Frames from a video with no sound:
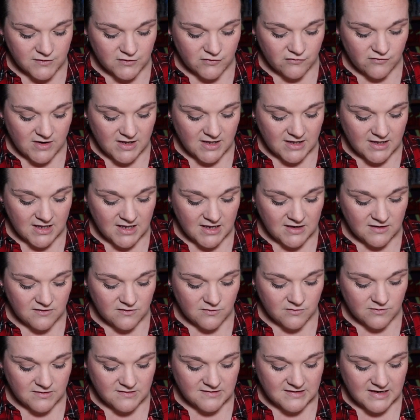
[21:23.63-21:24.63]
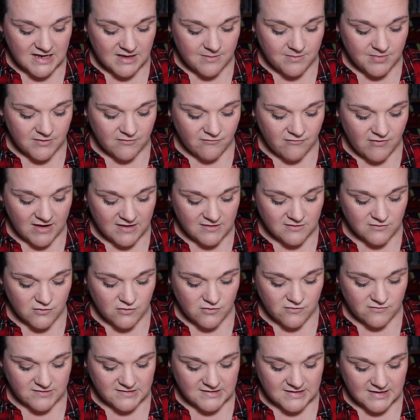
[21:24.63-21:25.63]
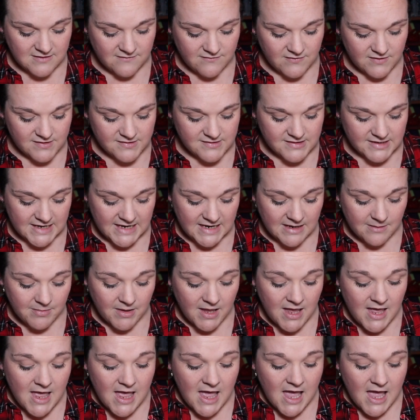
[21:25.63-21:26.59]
the drinker into a deep restorative sleep,